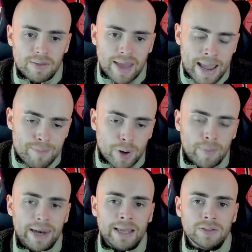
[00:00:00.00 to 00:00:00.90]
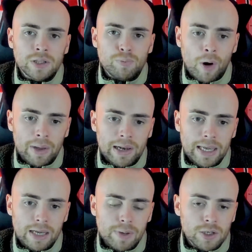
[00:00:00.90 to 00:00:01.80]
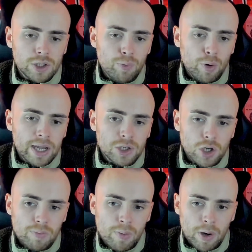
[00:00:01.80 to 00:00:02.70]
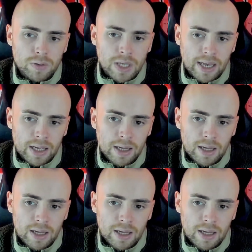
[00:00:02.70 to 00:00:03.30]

implement into the Premier League, because you bring in Choupo-Moting,